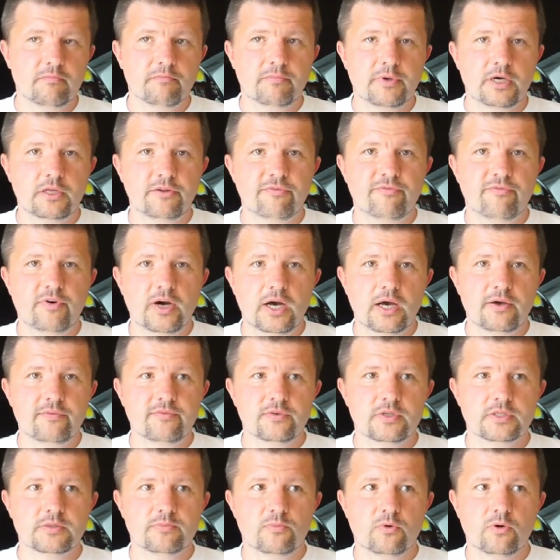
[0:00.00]
but 5
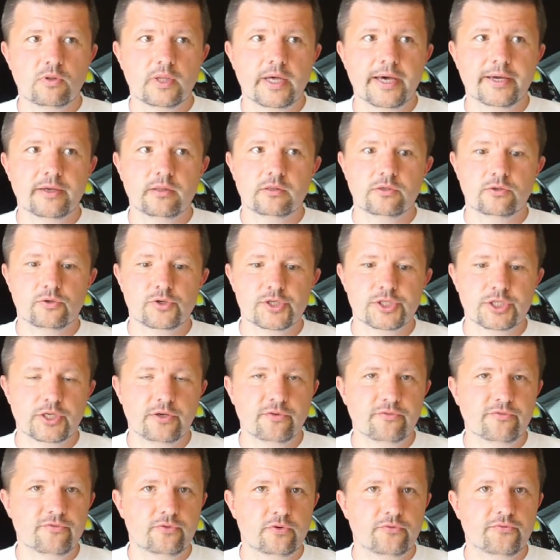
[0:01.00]
is more likely
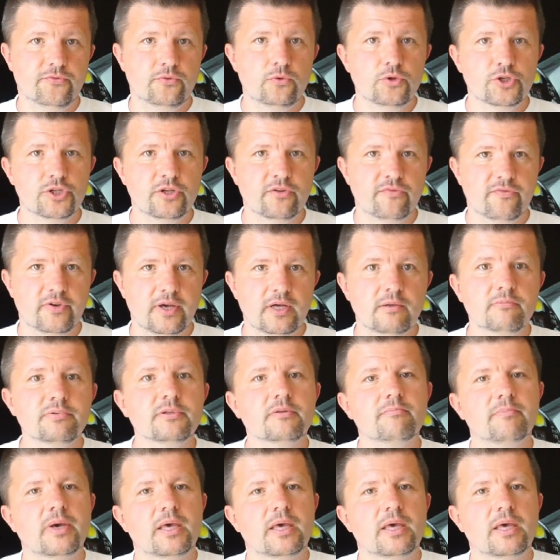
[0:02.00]
result for future development.